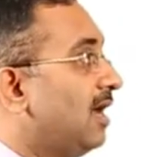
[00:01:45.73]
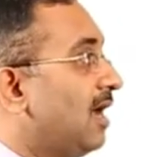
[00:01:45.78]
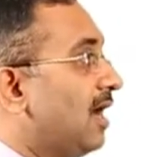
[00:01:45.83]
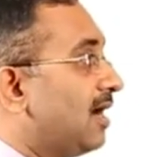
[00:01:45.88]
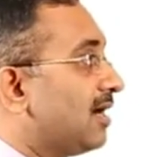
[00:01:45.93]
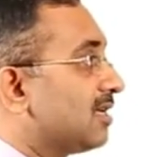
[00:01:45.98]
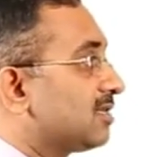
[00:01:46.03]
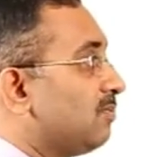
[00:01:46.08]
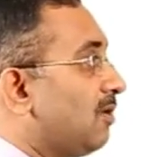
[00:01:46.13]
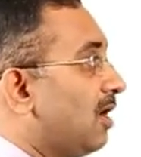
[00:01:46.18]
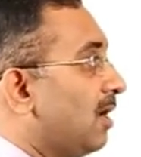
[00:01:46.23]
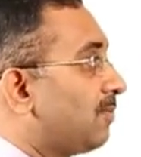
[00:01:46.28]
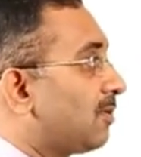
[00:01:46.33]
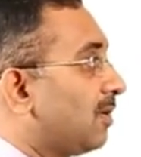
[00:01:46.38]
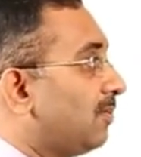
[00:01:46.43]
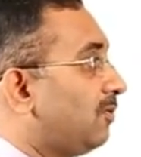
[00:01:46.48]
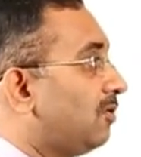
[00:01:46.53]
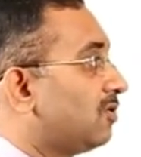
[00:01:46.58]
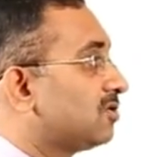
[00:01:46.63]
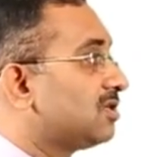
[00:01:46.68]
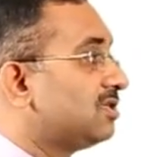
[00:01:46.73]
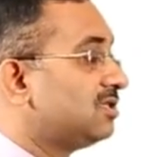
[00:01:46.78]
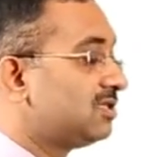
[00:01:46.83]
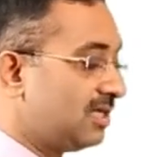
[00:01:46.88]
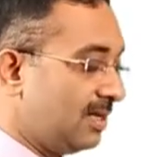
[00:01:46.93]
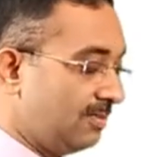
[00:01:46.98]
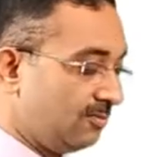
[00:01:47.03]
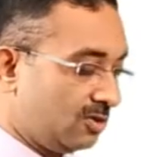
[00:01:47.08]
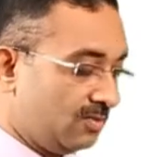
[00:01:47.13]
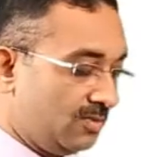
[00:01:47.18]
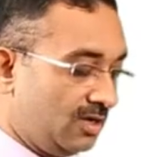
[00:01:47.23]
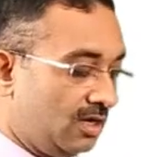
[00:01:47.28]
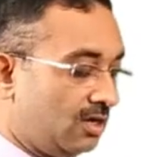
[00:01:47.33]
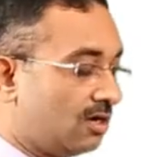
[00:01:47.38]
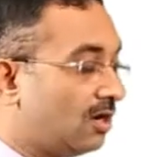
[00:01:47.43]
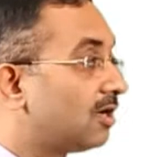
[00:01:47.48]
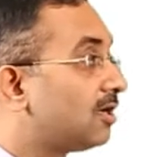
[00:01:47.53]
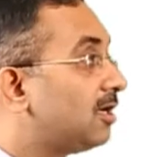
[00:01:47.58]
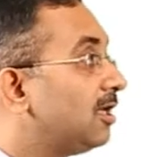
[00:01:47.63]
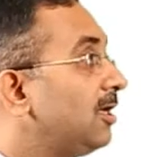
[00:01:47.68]
and a small proportion seem to be
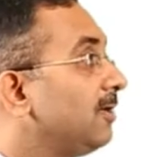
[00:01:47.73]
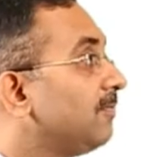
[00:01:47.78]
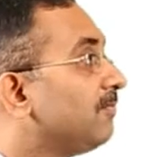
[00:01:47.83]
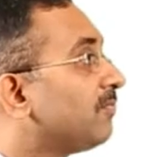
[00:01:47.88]
CORTI.